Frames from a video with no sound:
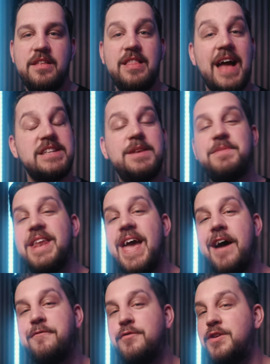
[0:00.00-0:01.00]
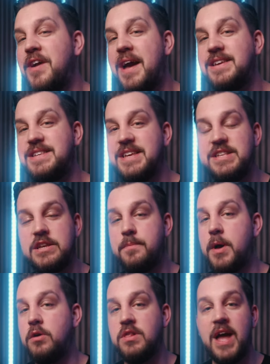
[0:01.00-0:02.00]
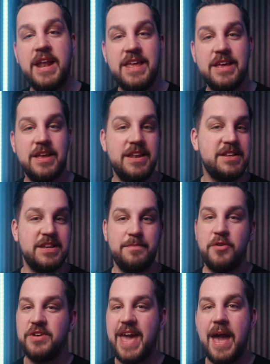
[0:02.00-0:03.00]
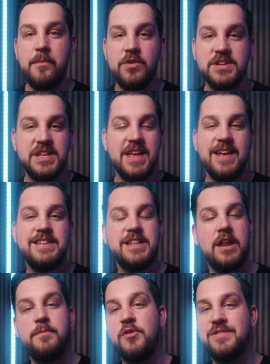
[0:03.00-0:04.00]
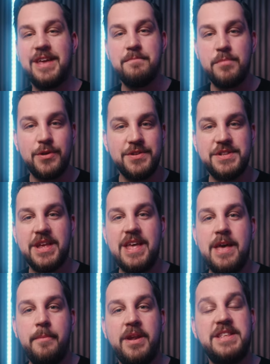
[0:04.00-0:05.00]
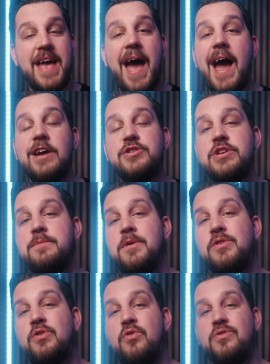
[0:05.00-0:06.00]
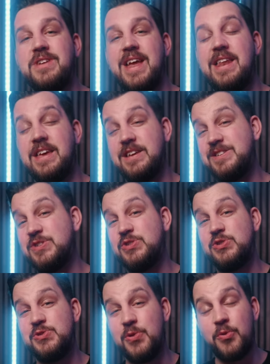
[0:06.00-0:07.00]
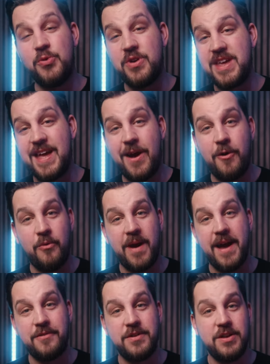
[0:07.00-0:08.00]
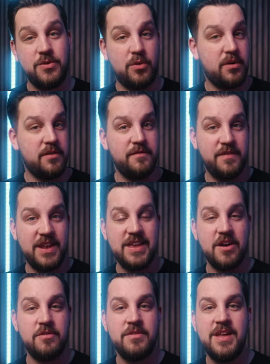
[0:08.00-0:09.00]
The last tip that I have for you guys isn't about lighting, it isn't about cameras, it's not about gimbals, but it's actually about creating a story around your video.